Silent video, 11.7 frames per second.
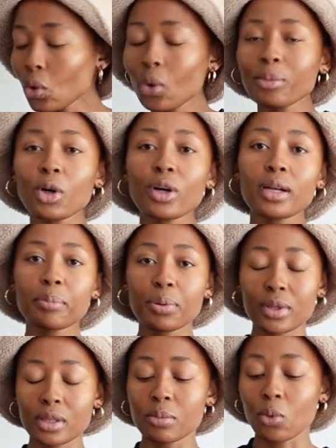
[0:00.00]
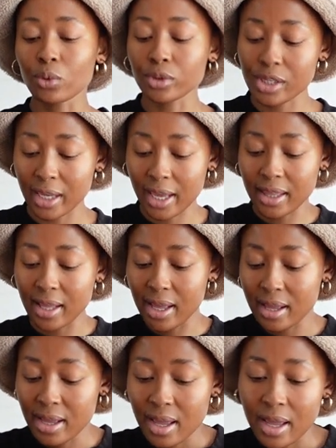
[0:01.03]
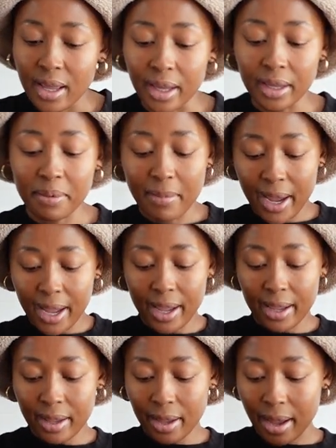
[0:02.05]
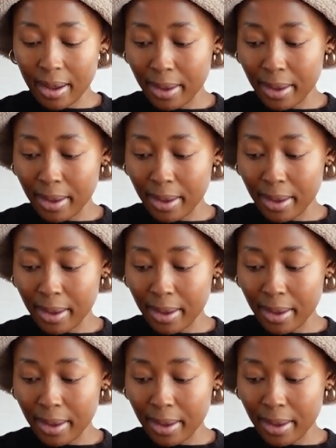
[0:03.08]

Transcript: I'm not gonna put them all together in my